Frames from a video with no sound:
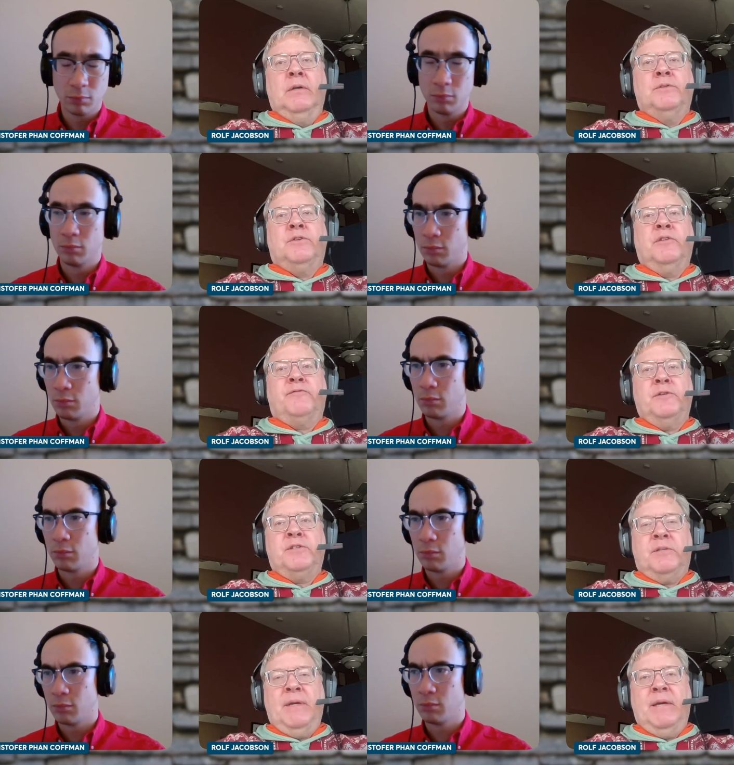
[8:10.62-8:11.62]
Speaker 1: So the
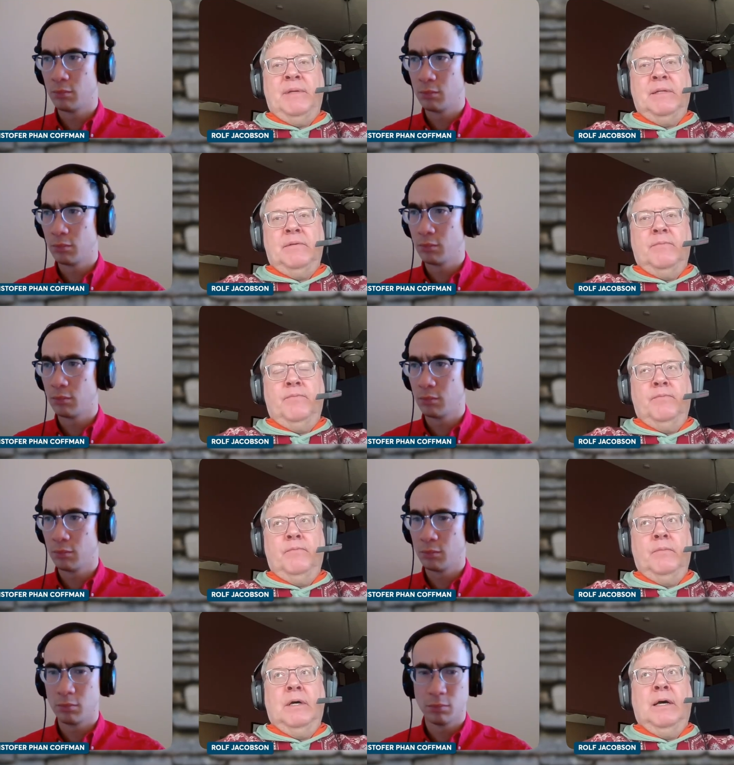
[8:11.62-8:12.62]
first commandment,
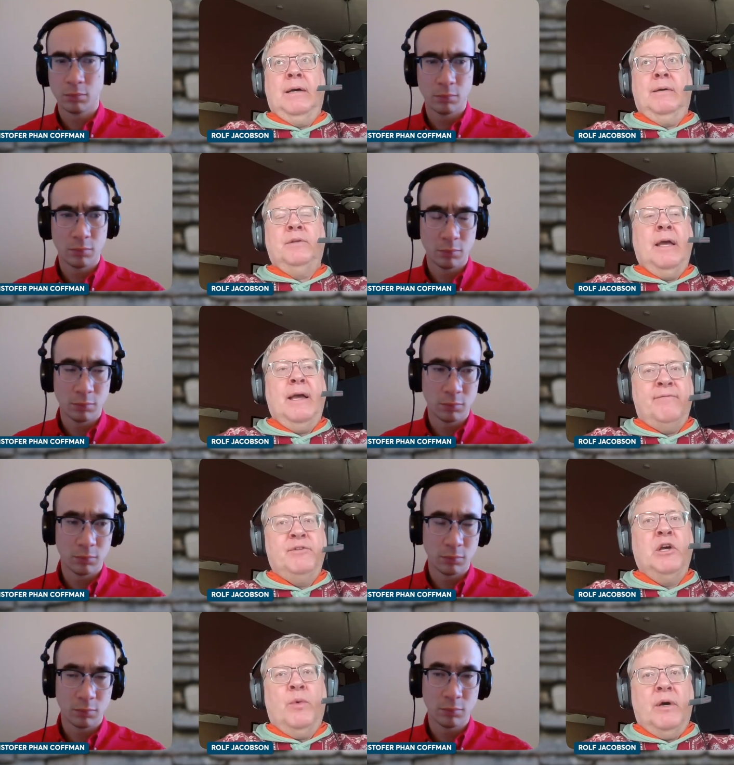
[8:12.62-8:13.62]

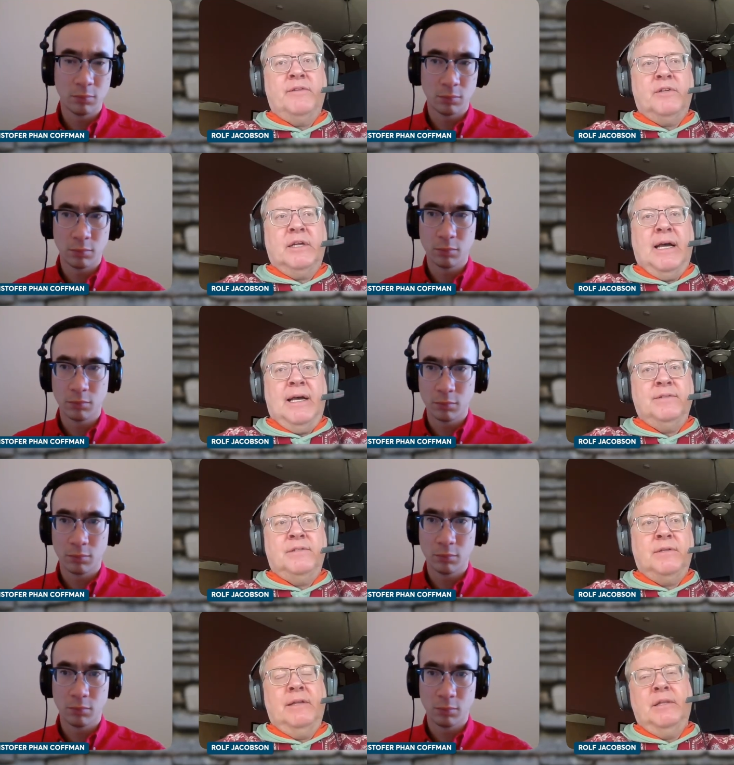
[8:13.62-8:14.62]
have no other
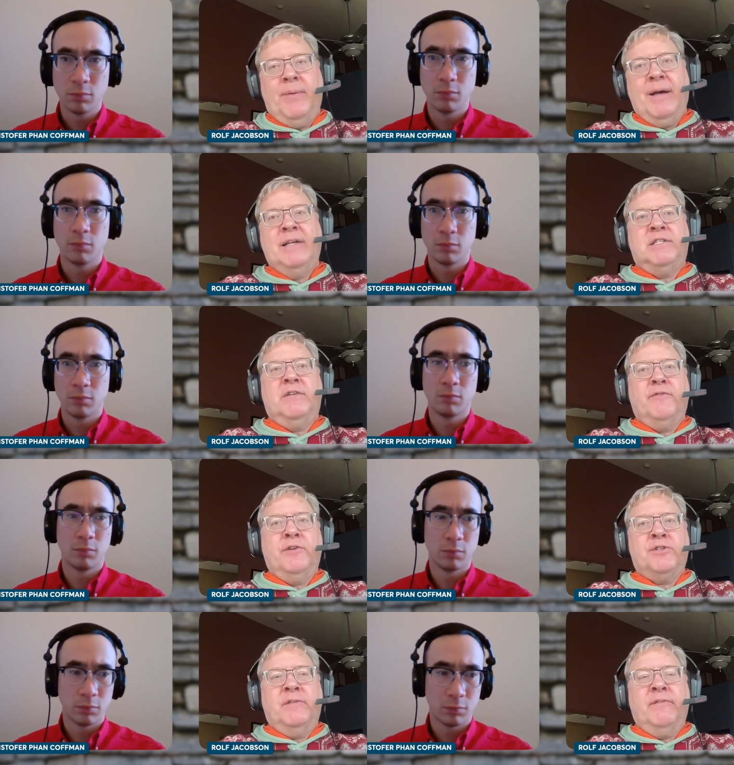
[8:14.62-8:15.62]
gods, and the positive
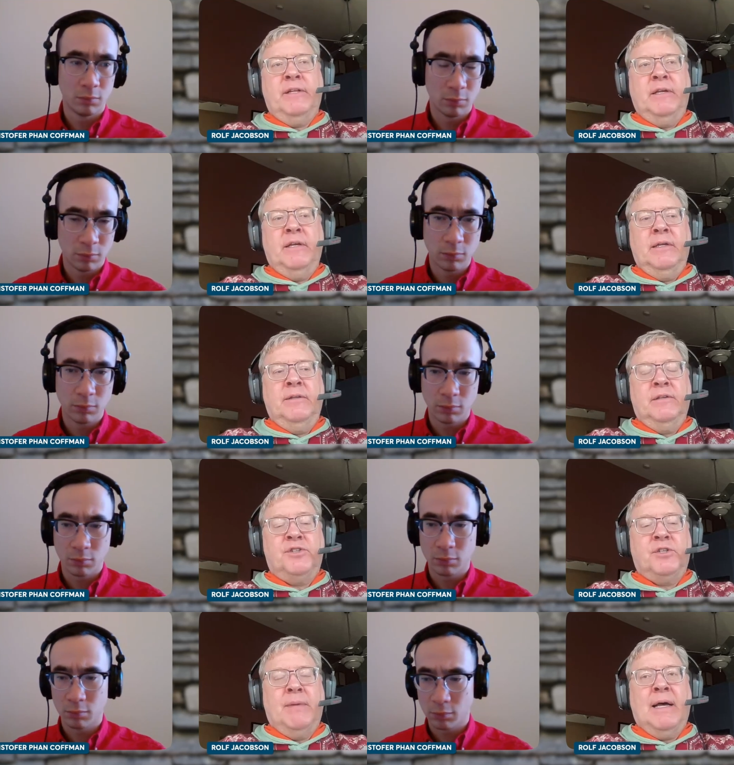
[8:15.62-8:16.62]
version of it in the
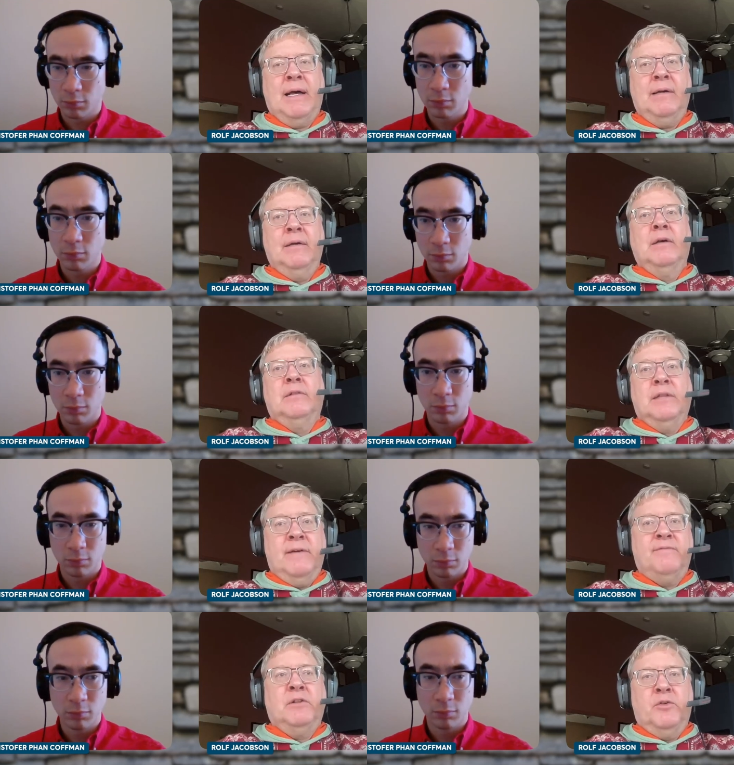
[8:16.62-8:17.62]
Shema,
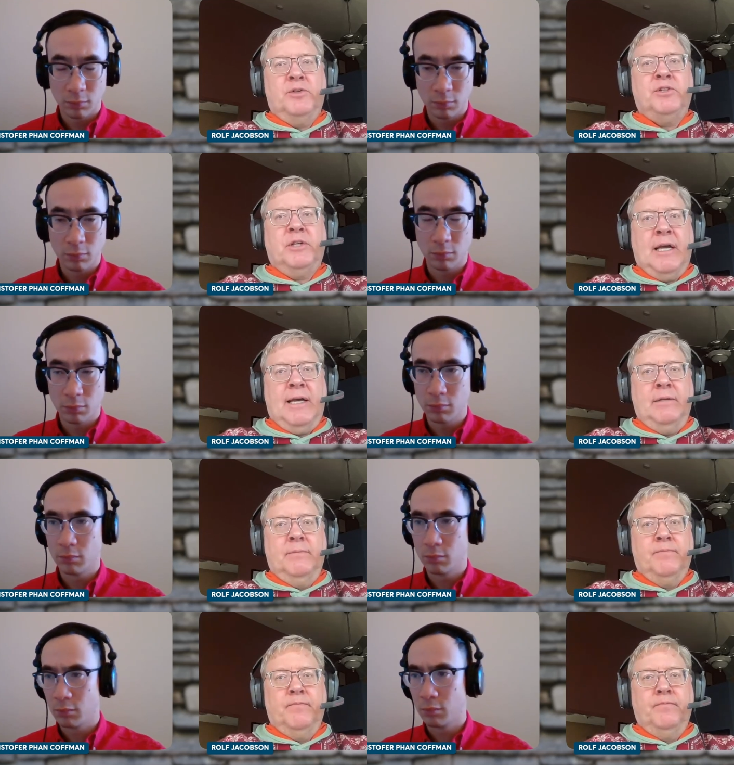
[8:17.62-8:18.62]
love the Lord your God.
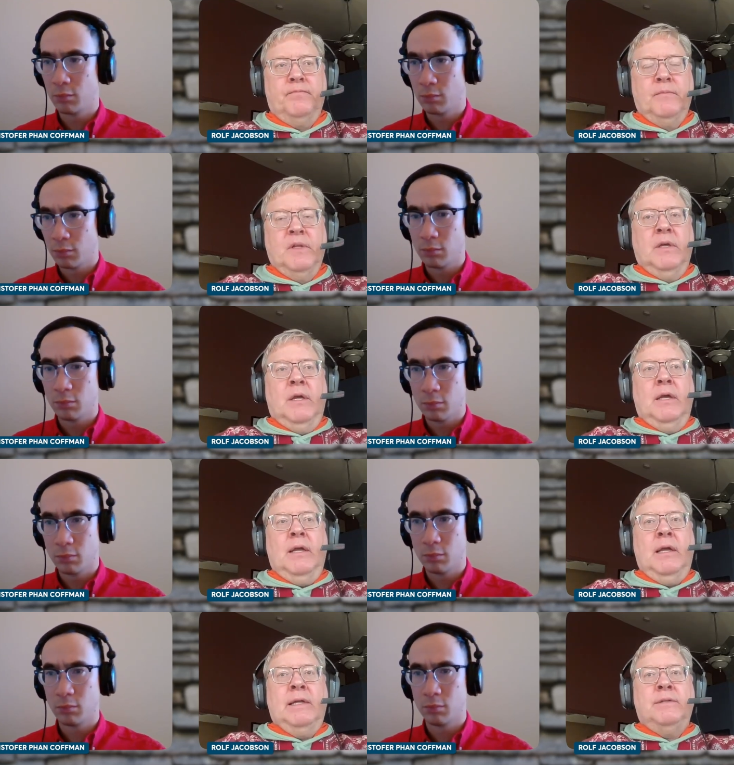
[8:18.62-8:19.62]

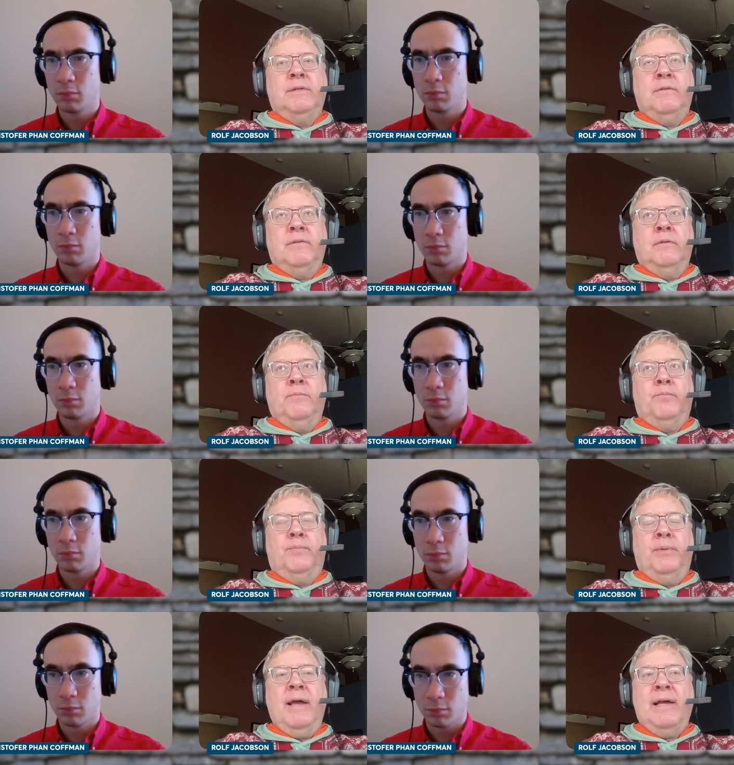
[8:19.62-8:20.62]
And
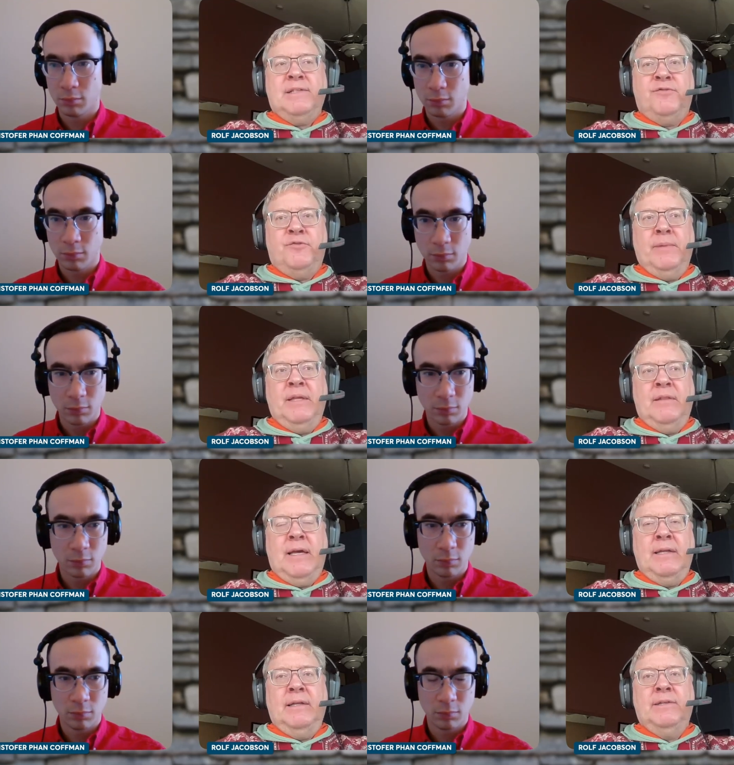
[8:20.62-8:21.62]
blasphemy
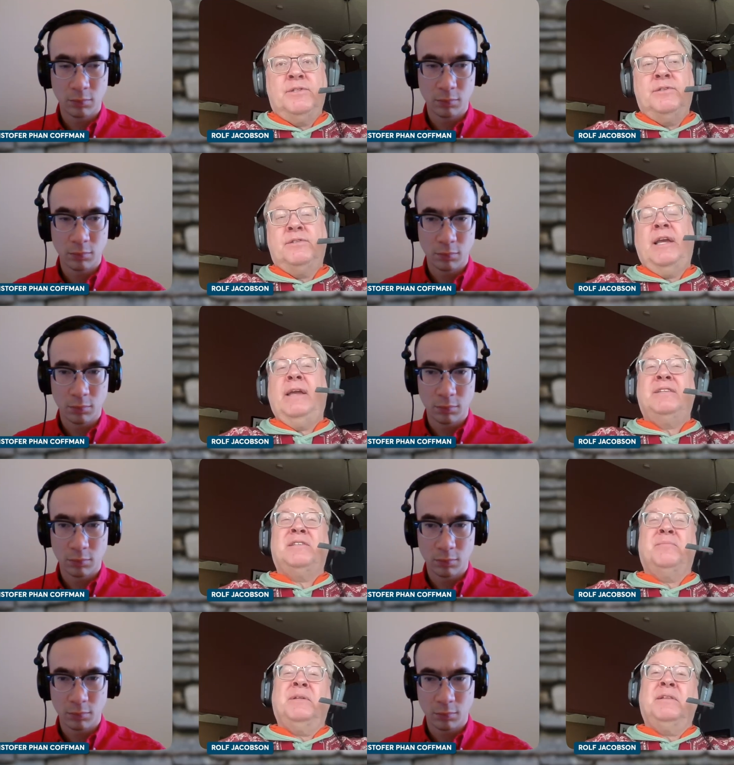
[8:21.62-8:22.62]
then is to say
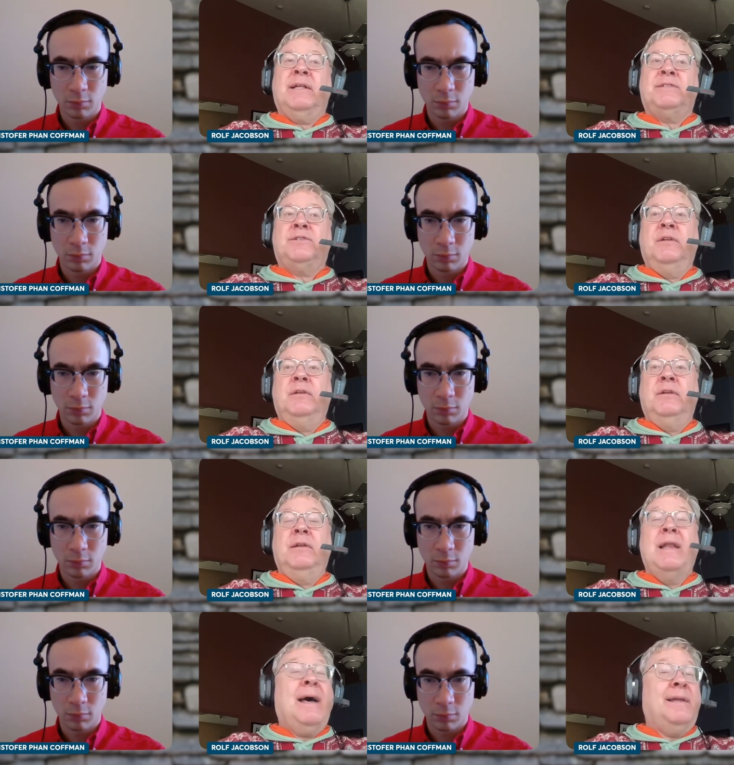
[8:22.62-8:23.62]
something that's
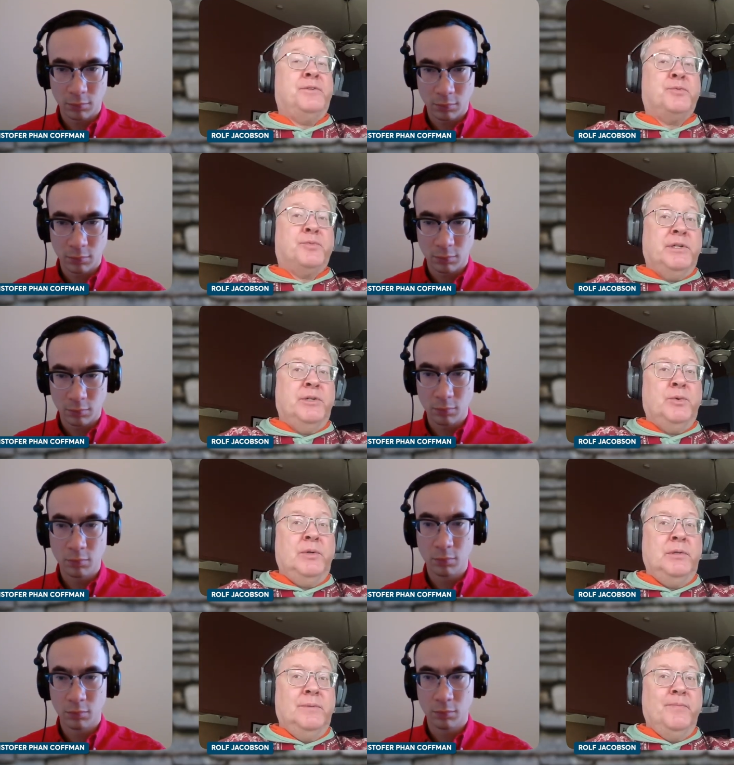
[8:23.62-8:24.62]
not true,